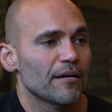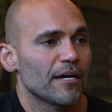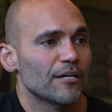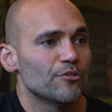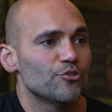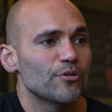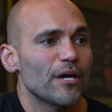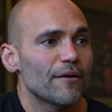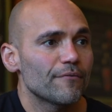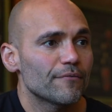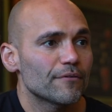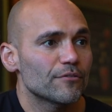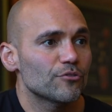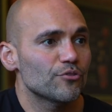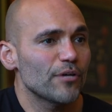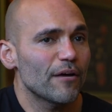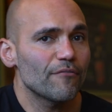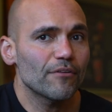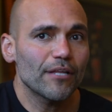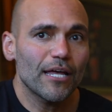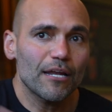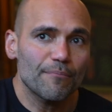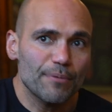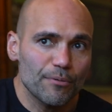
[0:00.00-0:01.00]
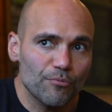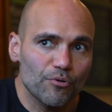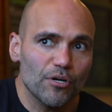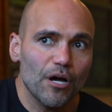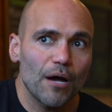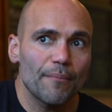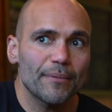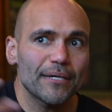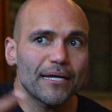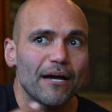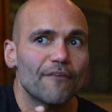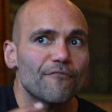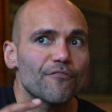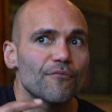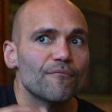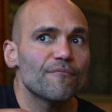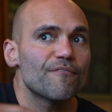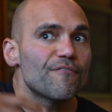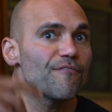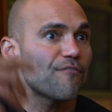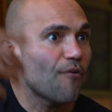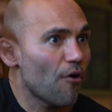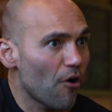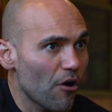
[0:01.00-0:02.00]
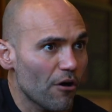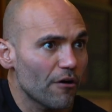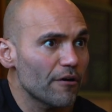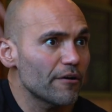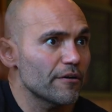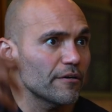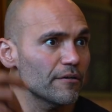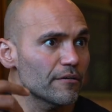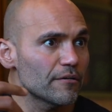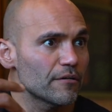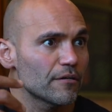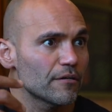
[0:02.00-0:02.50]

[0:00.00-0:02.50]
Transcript: And do you have a lot of people coming out from far?